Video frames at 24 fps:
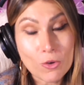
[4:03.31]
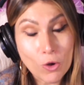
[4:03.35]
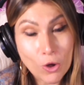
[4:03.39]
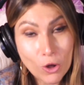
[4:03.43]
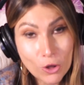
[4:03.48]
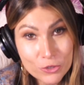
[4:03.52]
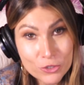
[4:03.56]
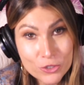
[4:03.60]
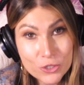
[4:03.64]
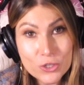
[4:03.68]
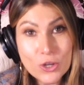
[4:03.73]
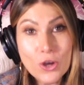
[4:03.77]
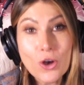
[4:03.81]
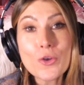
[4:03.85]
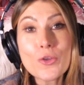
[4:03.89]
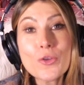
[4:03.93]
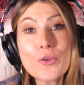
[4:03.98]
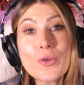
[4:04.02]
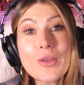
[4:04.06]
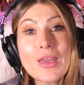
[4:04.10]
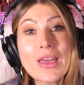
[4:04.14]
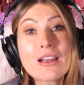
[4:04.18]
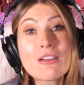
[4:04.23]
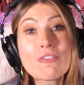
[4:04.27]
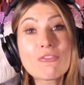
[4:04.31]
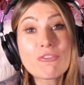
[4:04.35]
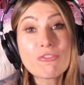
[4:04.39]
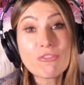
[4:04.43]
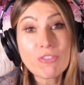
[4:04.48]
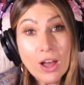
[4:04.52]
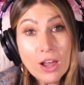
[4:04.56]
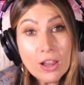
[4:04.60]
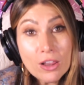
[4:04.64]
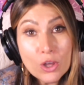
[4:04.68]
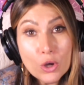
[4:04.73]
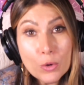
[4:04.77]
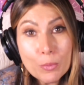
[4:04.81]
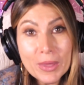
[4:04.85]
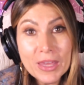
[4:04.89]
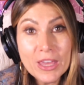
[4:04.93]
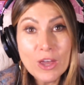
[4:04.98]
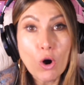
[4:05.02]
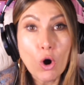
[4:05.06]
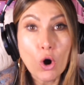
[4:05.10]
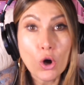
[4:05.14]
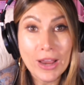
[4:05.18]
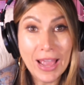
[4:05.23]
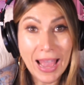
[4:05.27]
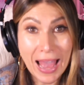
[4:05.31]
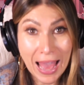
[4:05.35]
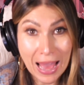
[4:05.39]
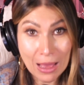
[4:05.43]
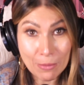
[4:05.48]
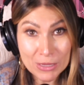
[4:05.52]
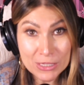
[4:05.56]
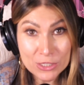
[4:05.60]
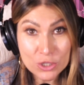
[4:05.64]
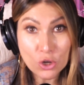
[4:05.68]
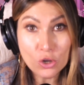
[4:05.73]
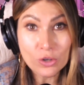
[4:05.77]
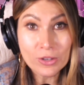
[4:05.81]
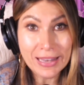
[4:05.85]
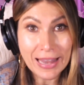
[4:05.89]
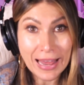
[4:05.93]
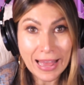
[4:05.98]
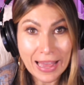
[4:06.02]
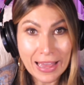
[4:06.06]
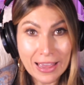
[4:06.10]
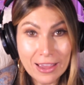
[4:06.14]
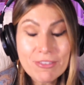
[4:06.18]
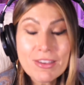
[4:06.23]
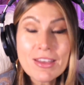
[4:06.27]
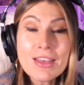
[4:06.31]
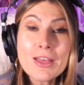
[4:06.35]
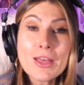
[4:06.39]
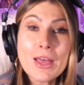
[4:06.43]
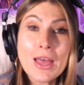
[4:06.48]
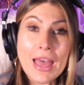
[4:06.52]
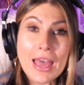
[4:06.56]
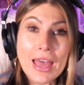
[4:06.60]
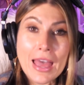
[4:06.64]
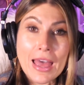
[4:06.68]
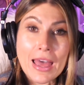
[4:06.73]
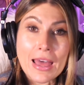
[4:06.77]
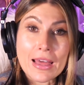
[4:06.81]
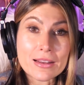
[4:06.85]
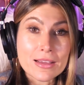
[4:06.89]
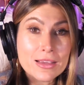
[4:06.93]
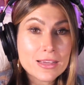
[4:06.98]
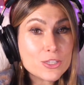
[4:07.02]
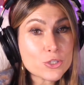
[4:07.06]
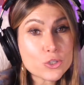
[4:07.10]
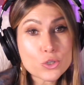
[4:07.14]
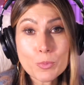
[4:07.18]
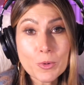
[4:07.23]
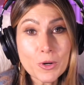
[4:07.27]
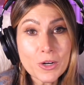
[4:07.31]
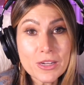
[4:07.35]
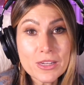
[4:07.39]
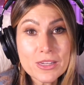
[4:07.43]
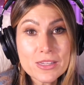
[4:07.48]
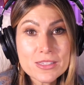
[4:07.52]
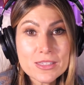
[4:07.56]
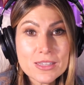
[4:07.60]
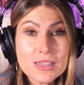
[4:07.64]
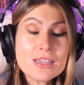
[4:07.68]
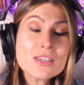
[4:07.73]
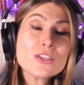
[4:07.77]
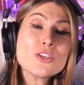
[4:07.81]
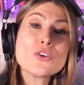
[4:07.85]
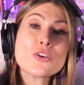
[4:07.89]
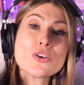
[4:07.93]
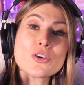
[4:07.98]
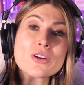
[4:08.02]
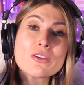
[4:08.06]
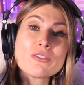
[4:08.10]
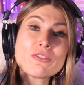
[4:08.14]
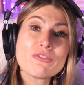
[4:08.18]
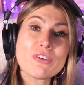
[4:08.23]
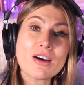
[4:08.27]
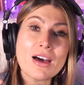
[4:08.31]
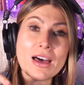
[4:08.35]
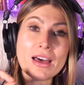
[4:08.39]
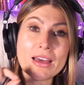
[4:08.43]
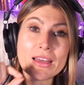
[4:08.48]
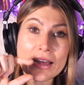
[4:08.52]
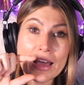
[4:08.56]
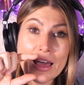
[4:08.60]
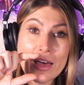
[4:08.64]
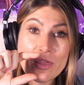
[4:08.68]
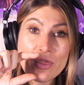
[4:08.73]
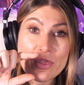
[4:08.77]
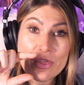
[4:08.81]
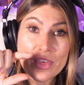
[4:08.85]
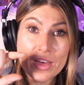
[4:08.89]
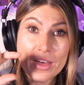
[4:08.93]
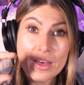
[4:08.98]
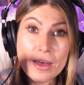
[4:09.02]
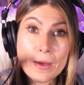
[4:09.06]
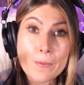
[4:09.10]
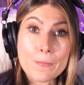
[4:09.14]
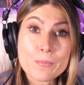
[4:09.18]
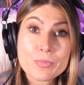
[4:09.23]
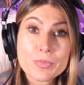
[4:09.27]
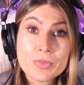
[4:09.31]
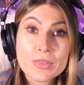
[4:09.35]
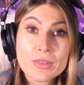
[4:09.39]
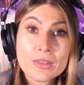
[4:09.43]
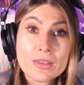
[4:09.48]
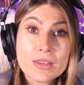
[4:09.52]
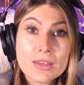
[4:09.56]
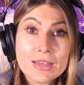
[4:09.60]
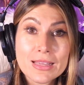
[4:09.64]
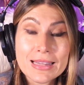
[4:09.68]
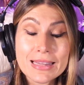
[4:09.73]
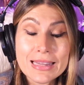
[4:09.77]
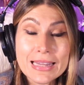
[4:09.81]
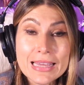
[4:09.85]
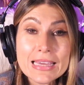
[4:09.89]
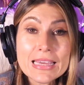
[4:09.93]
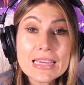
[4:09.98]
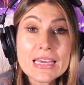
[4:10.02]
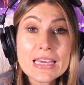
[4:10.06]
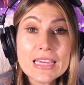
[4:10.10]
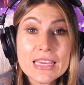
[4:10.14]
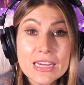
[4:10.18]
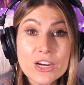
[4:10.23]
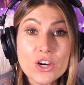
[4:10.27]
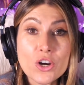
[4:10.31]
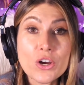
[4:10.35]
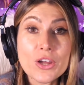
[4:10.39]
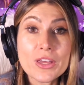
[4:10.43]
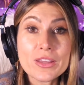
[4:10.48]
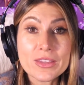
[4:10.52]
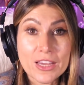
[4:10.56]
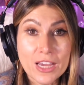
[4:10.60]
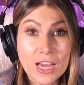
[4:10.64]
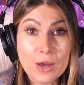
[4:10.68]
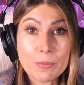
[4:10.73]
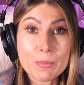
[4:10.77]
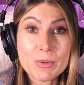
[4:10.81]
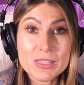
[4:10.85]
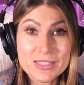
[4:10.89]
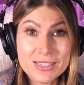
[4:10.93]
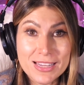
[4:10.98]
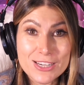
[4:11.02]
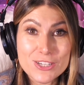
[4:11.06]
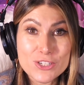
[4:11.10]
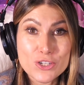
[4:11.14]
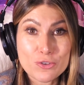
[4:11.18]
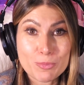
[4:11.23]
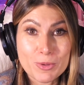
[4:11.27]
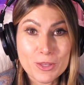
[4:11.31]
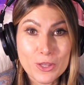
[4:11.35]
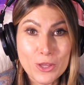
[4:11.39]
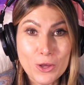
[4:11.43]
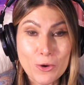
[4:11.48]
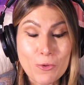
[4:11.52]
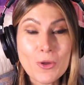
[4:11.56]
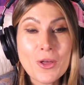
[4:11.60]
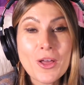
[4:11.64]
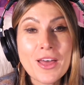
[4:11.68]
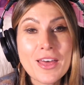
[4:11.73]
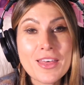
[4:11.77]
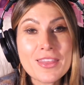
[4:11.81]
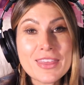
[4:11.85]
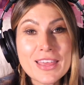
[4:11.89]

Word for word: Also, you can follow me on Amazon Live, and it's super easy. You're gonna find the Link here in the comment section below.